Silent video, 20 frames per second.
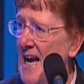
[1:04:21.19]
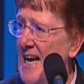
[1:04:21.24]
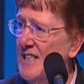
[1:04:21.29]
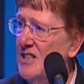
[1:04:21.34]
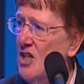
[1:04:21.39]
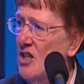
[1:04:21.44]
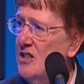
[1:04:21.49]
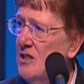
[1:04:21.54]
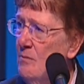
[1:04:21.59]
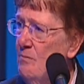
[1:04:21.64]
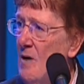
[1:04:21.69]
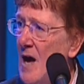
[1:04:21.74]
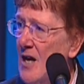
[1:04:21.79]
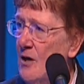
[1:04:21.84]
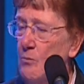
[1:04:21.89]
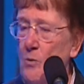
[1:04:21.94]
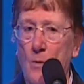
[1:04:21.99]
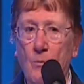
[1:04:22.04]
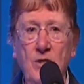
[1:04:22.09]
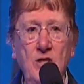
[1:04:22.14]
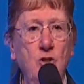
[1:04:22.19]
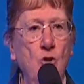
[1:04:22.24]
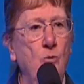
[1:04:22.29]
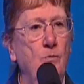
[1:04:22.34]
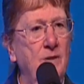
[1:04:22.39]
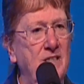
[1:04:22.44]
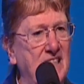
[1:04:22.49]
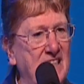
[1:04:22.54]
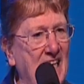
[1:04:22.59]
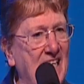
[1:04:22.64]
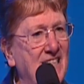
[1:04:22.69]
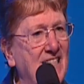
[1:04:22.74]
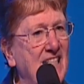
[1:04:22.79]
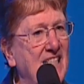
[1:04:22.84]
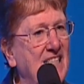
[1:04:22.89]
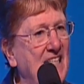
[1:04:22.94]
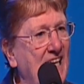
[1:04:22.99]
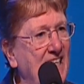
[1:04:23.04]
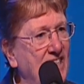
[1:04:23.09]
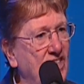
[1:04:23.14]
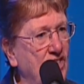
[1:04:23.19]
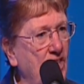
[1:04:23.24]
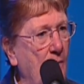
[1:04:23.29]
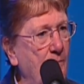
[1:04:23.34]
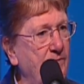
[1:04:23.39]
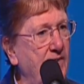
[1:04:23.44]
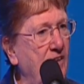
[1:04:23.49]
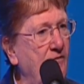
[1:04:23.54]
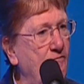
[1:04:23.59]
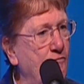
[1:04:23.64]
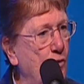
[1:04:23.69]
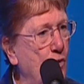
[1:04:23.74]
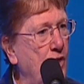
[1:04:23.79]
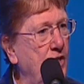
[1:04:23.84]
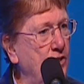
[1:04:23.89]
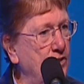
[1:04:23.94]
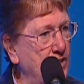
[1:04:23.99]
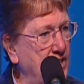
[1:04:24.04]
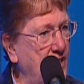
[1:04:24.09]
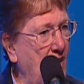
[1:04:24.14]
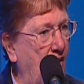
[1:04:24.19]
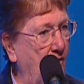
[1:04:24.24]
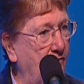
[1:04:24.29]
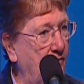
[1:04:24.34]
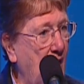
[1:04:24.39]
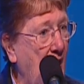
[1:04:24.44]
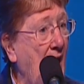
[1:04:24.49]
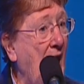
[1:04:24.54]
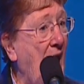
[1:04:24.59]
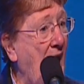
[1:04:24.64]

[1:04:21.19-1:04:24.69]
It doesn't matter what we do, but designate something for yourself.